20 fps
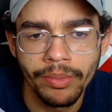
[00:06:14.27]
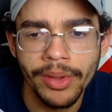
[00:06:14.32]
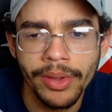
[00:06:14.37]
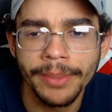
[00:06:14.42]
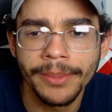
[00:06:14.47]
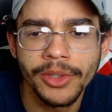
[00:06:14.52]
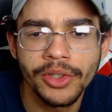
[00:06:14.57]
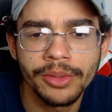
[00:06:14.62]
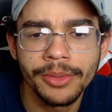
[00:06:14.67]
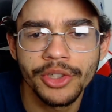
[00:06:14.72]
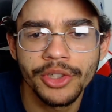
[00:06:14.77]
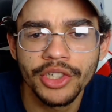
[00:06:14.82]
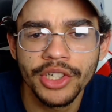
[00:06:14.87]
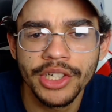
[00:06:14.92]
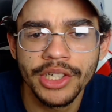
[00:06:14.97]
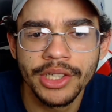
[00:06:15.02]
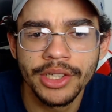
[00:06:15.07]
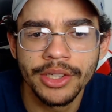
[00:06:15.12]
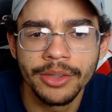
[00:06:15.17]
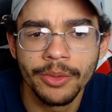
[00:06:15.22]
I'm assuming
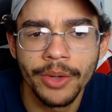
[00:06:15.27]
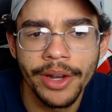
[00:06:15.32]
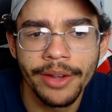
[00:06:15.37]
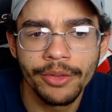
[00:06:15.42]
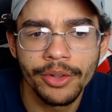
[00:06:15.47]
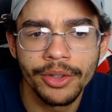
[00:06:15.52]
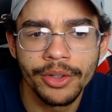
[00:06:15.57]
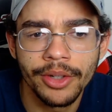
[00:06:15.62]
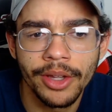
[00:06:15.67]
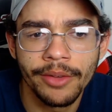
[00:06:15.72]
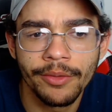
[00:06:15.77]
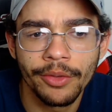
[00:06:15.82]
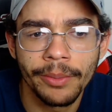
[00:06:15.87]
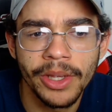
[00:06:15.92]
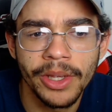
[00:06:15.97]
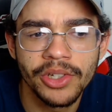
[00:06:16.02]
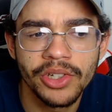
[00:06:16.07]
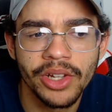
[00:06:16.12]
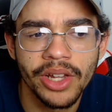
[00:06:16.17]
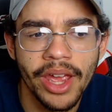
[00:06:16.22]
she, whatever
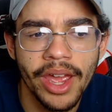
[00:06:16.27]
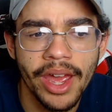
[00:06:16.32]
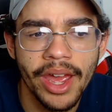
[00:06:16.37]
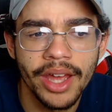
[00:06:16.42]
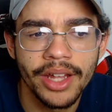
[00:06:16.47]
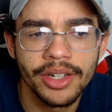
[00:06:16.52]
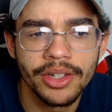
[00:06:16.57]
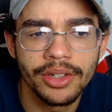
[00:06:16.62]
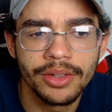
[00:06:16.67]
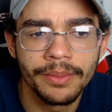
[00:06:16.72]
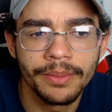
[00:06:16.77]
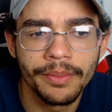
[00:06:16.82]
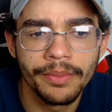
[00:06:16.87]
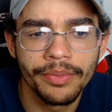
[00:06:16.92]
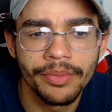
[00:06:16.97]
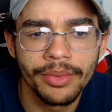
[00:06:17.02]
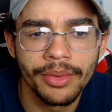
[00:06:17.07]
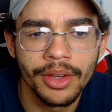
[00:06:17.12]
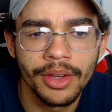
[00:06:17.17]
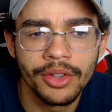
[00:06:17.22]
information they had
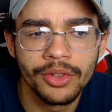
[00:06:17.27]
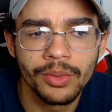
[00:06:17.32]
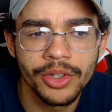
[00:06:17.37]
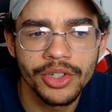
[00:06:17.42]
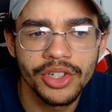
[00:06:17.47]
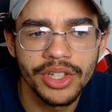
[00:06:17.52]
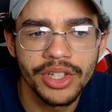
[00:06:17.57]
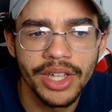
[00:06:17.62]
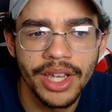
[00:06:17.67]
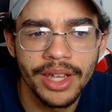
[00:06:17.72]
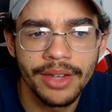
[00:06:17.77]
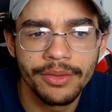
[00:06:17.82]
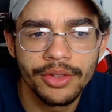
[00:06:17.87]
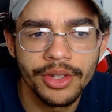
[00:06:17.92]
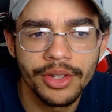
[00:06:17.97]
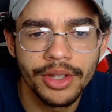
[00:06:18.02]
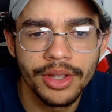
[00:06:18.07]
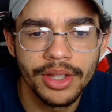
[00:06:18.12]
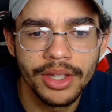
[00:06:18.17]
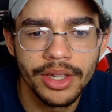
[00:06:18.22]
is what she gave
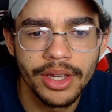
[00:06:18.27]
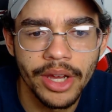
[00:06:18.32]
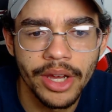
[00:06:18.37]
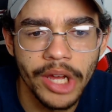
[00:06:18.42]
to the